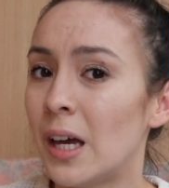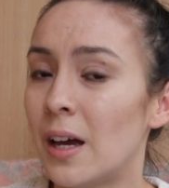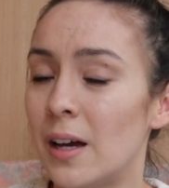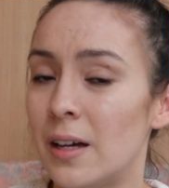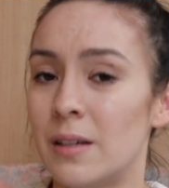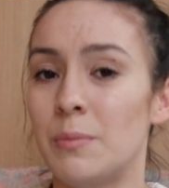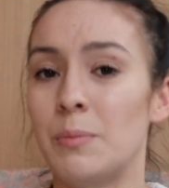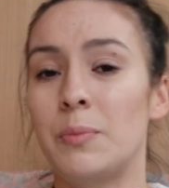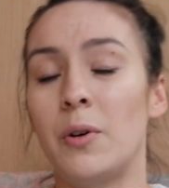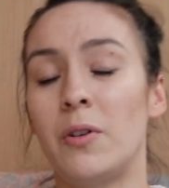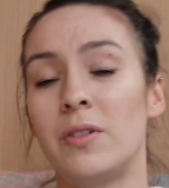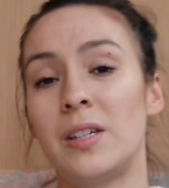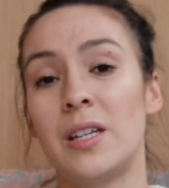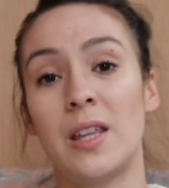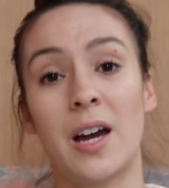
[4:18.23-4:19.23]
But
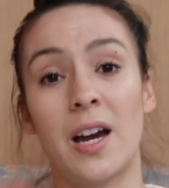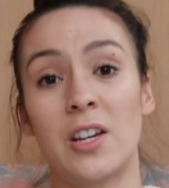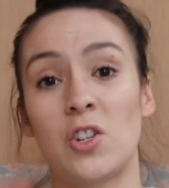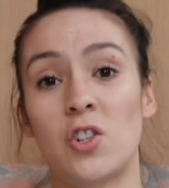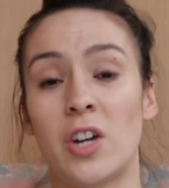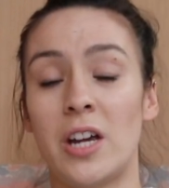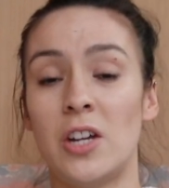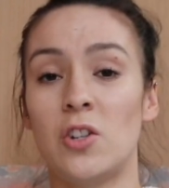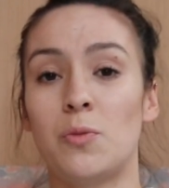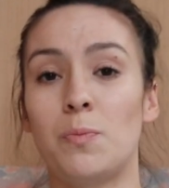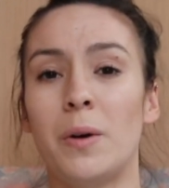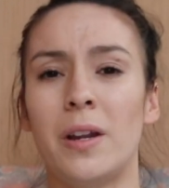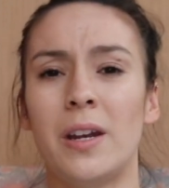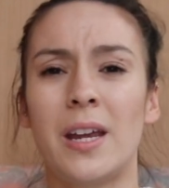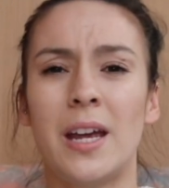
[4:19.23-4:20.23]
obviously that has changed.
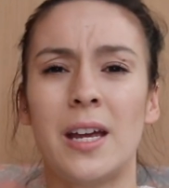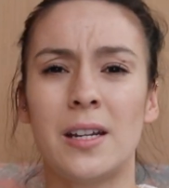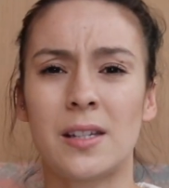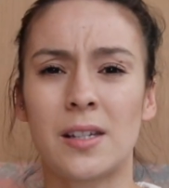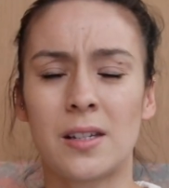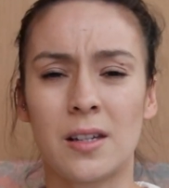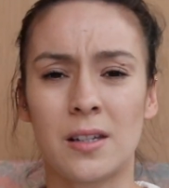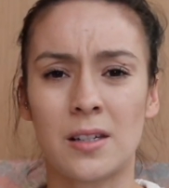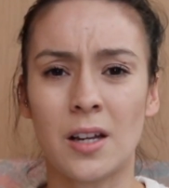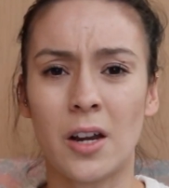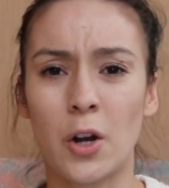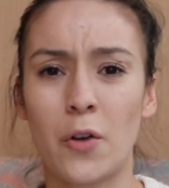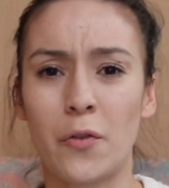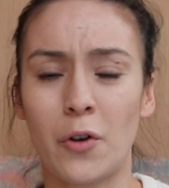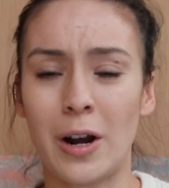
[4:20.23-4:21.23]
But it's
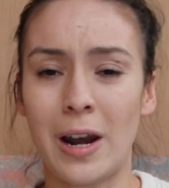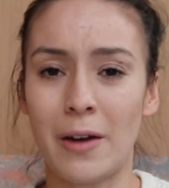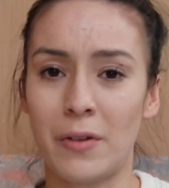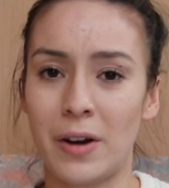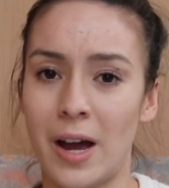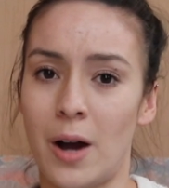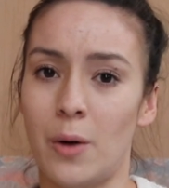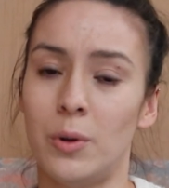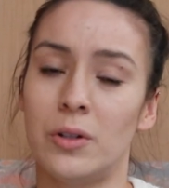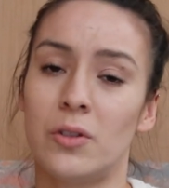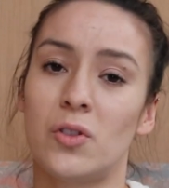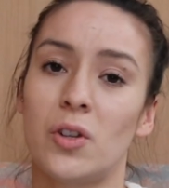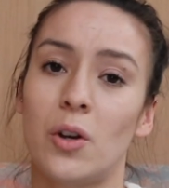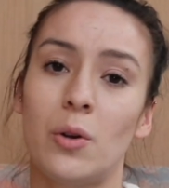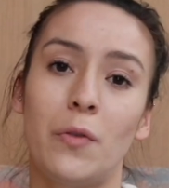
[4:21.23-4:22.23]
done over 11 hours.
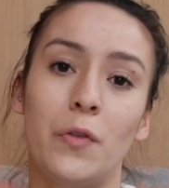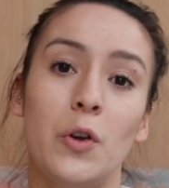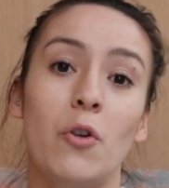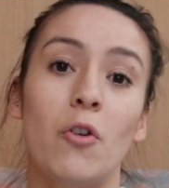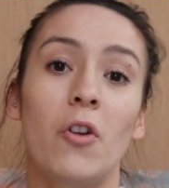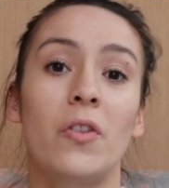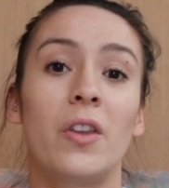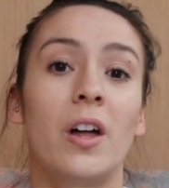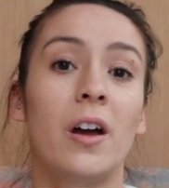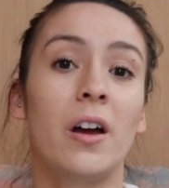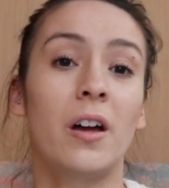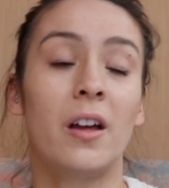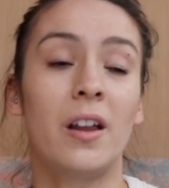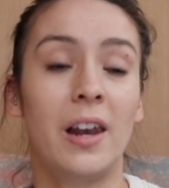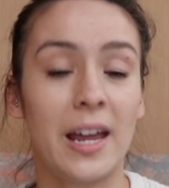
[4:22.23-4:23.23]
So if you're on
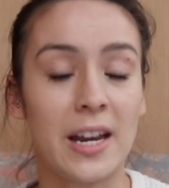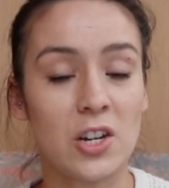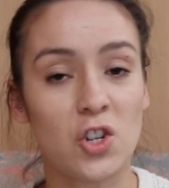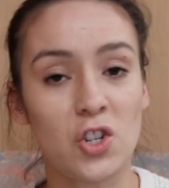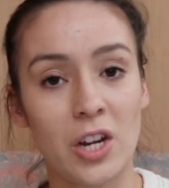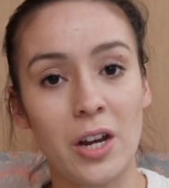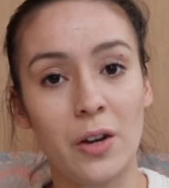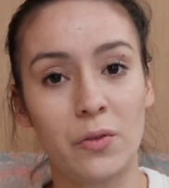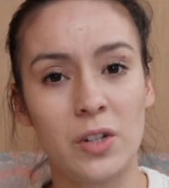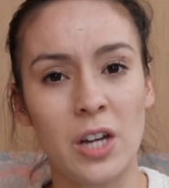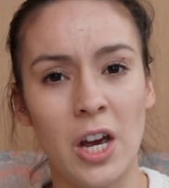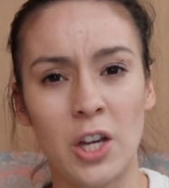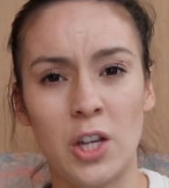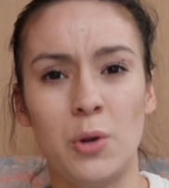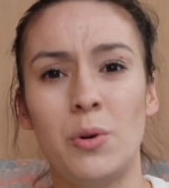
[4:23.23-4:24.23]
the late shift,
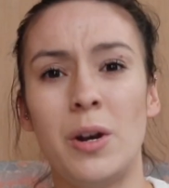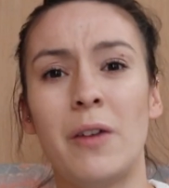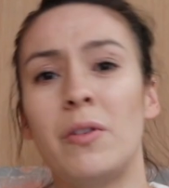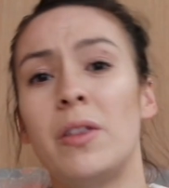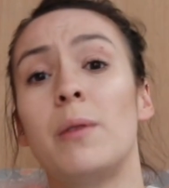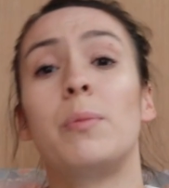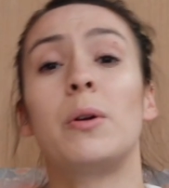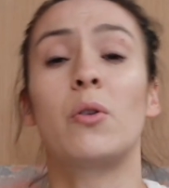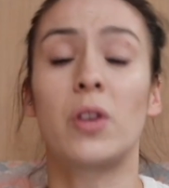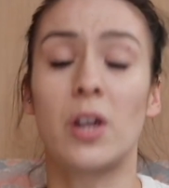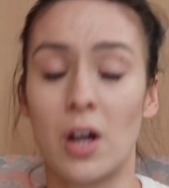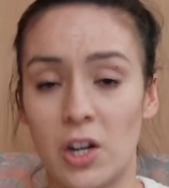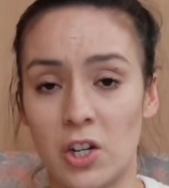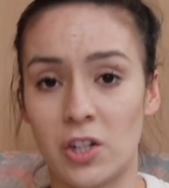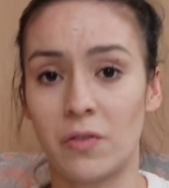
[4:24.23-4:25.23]
you would never then be on the
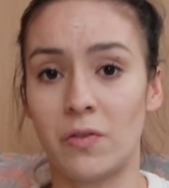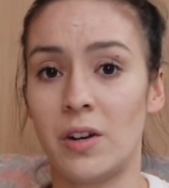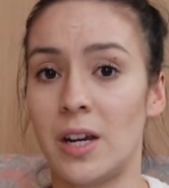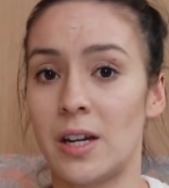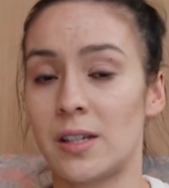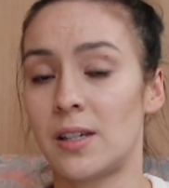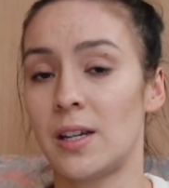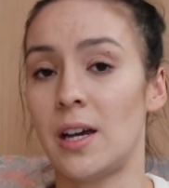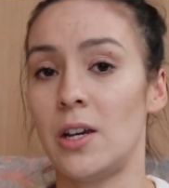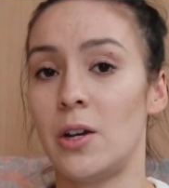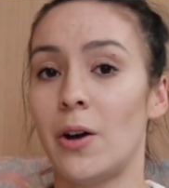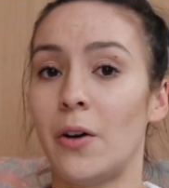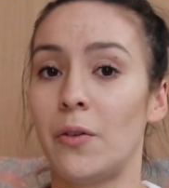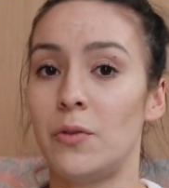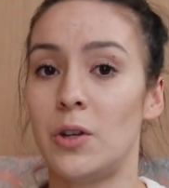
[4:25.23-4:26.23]
early shift the next
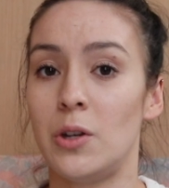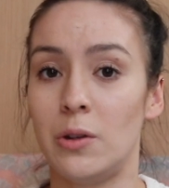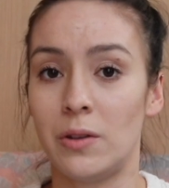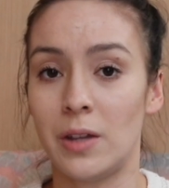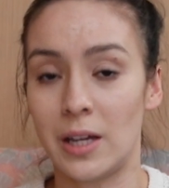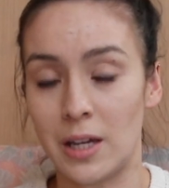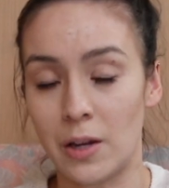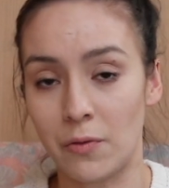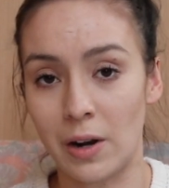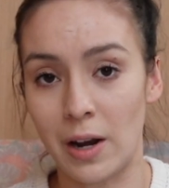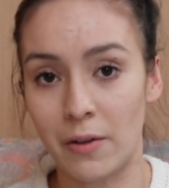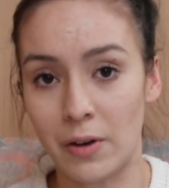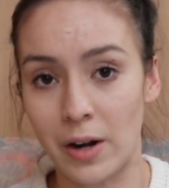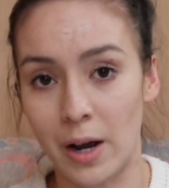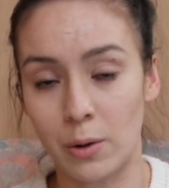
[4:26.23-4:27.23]
day. They give
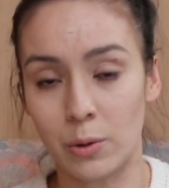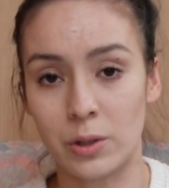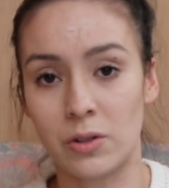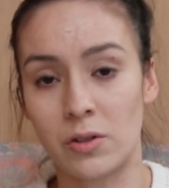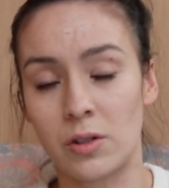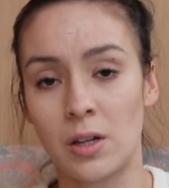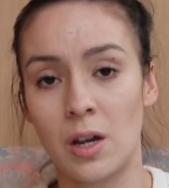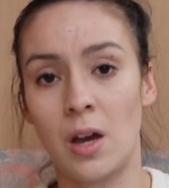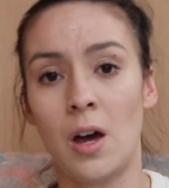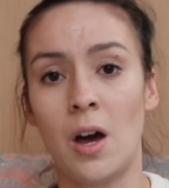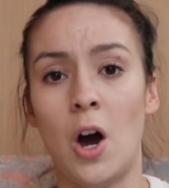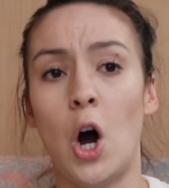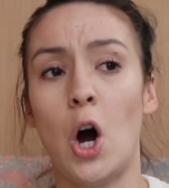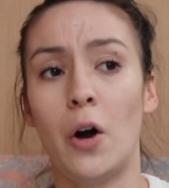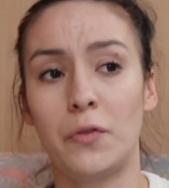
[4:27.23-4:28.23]
11 hours
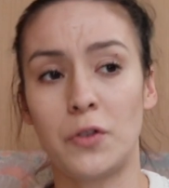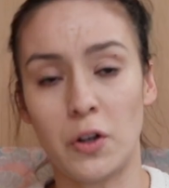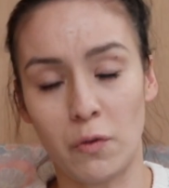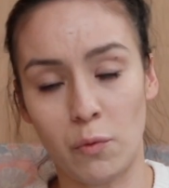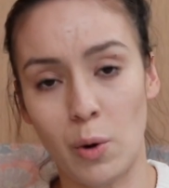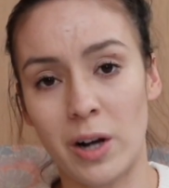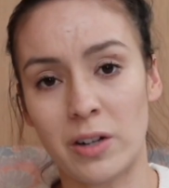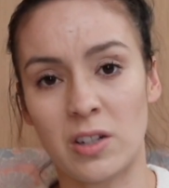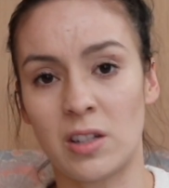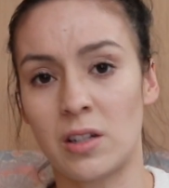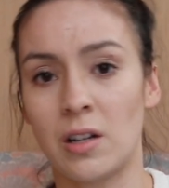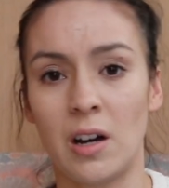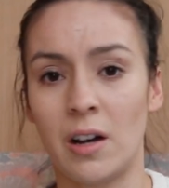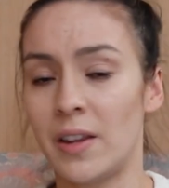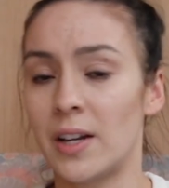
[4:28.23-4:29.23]
after you've worked to
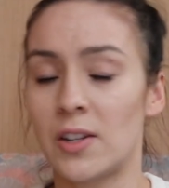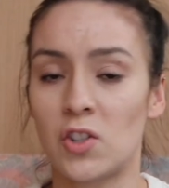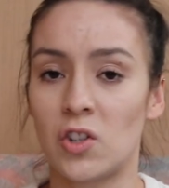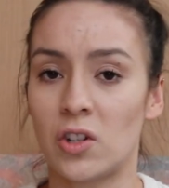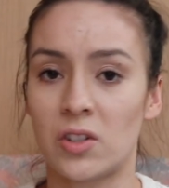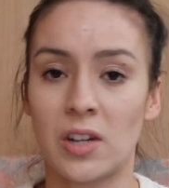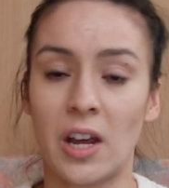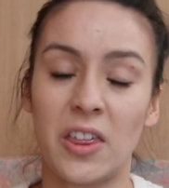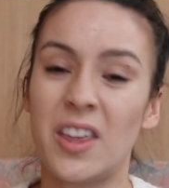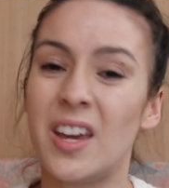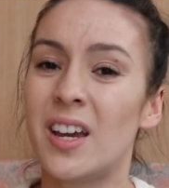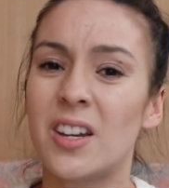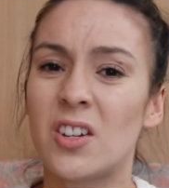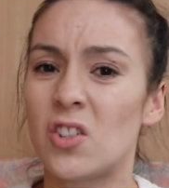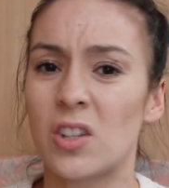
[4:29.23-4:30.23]
start. That's just, I
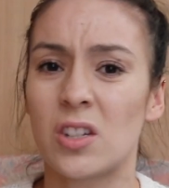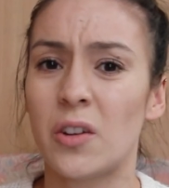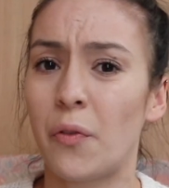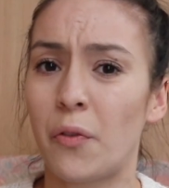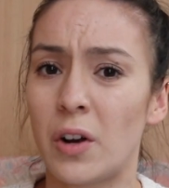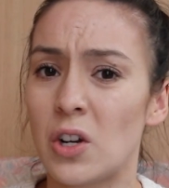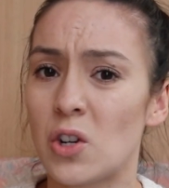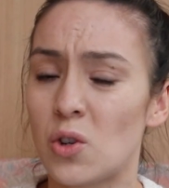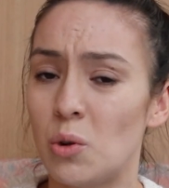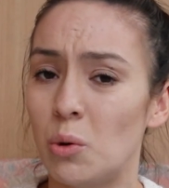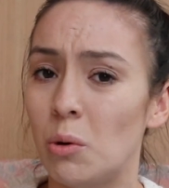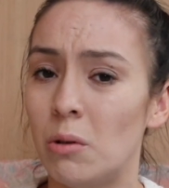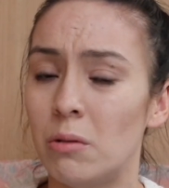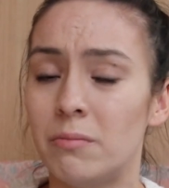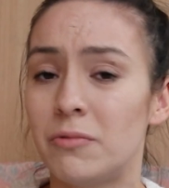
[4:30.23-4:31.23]
think it's just a French
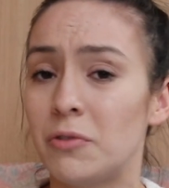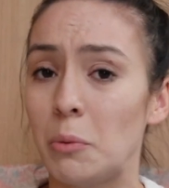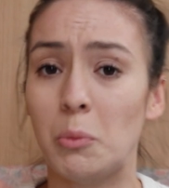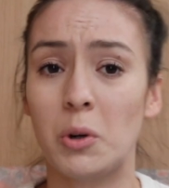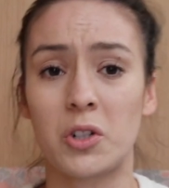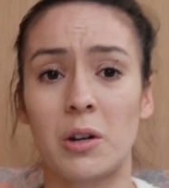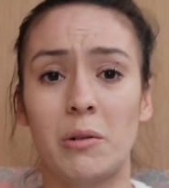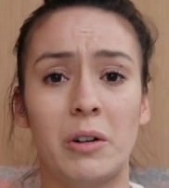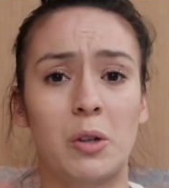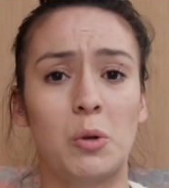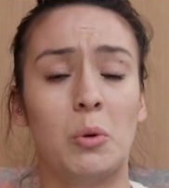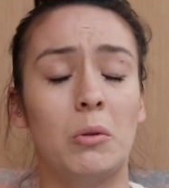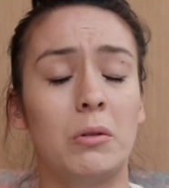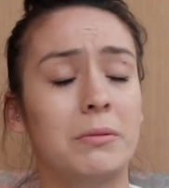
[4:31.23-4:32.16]
law from what I recall.